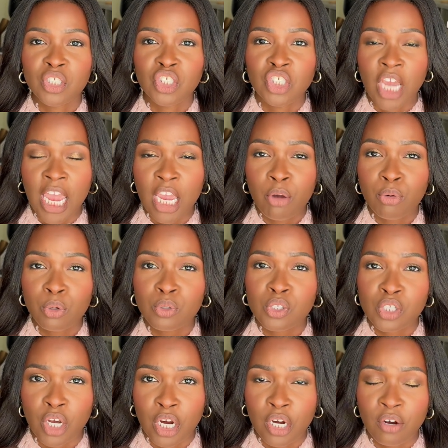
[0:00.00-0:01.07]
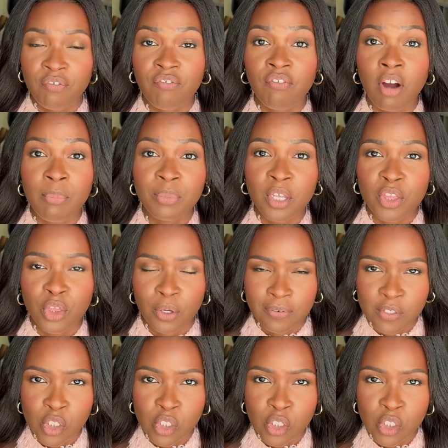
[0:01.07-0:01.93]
J. Crew skirt from the thrift